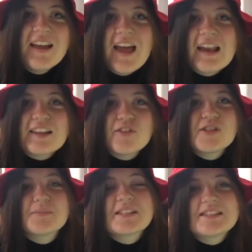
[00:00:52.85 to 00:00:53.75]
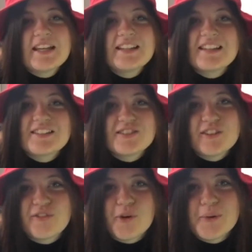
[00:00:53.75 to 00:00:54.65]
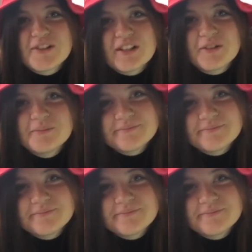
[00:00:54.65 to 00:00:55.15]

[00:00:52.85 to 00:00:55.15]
and give you some exciting things to look forward to.